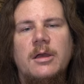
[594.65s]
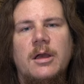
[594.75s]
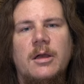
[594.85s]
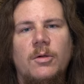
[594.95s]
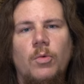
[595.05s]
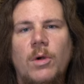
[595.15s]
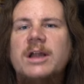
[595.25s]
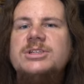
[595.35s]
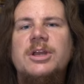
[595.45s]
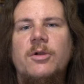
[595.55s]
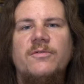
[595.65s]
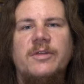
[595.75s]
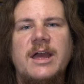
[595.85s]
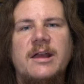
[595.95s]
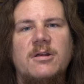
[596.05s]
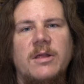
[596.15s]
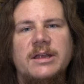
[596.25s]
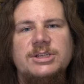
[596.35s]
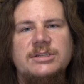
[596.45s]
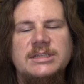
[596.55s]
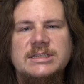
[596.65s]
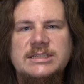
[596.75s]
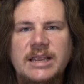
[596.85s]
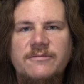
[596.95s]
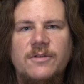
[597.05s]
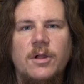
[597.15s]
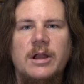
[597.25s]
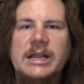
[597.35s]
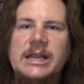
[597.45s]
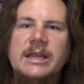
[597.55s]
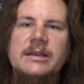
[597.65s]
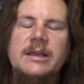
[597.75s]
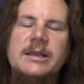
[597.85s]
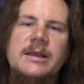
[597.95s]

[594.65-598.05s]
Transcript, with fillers: watching over that collection and safeguarding it